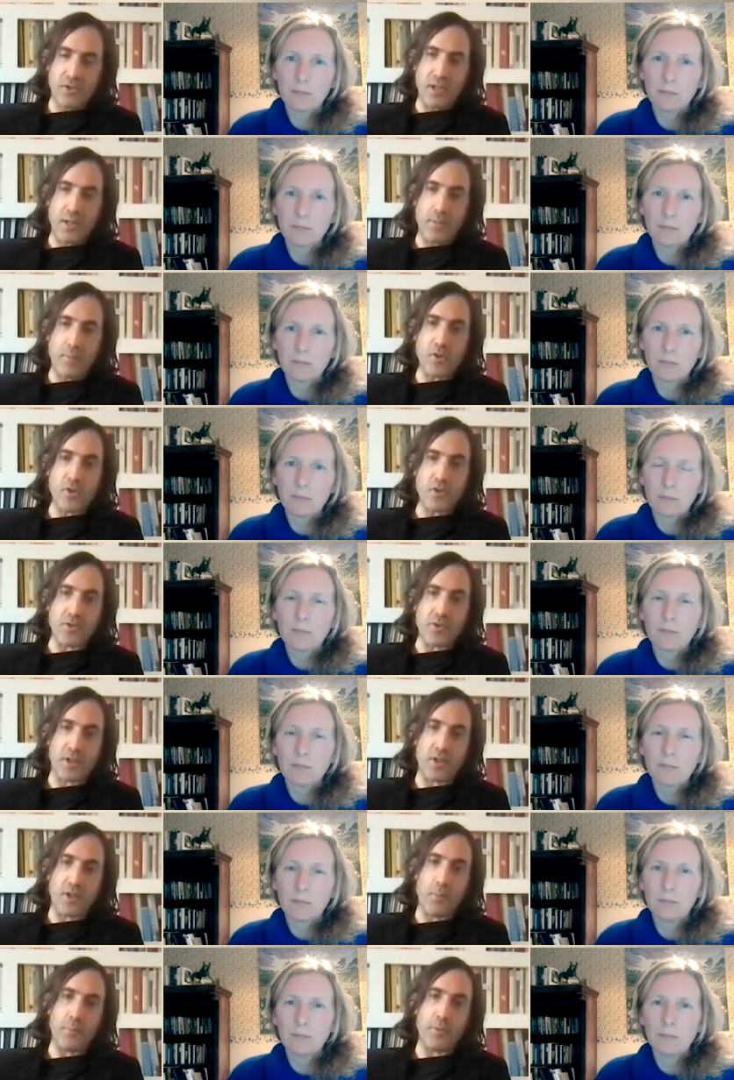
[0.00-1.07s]
Speaker 1: to the images
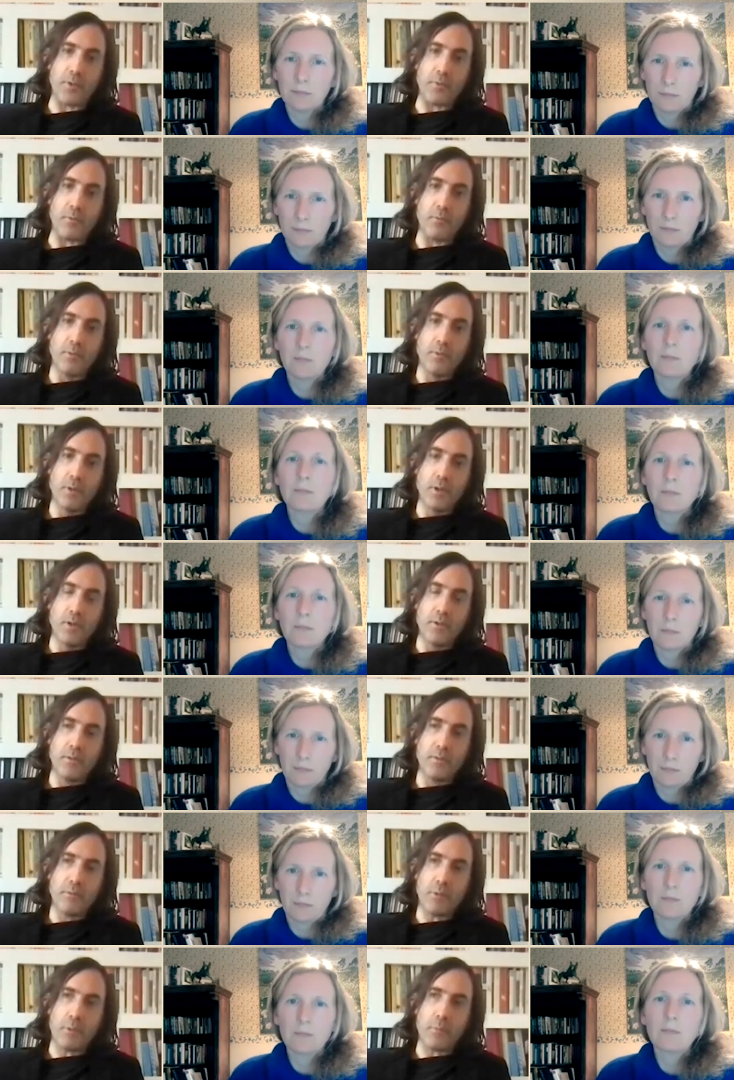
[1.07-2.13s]
that come to you
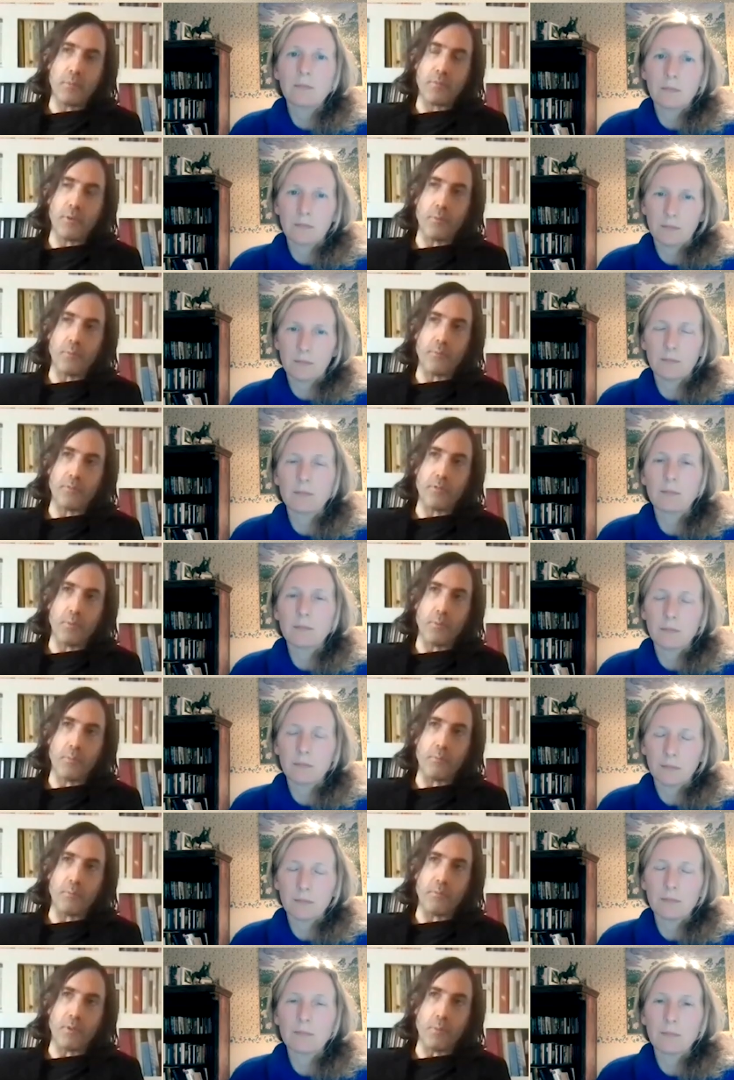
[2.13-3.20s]
from from
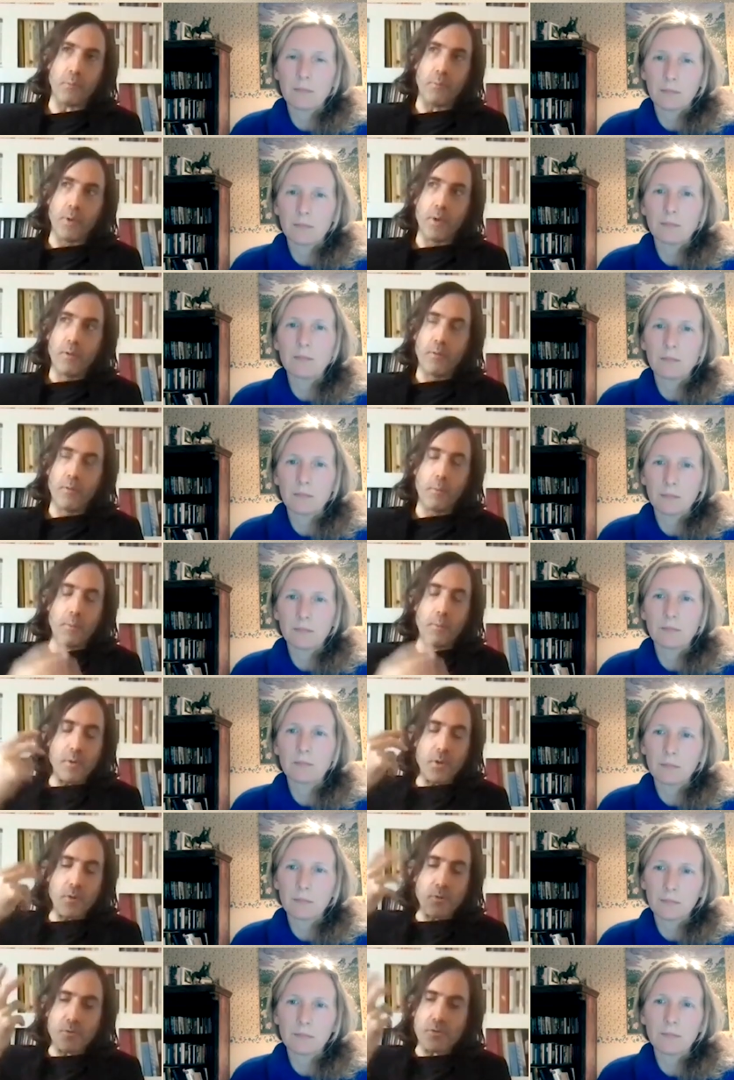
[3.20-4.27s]
from from from the
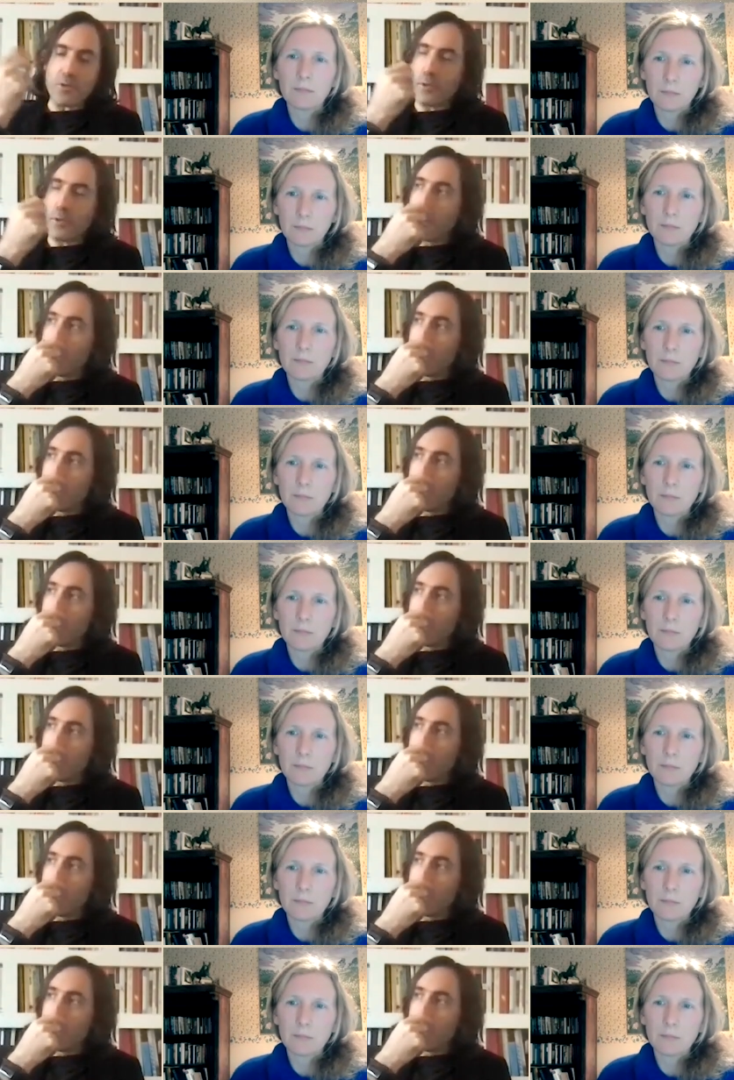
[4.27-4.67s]
muse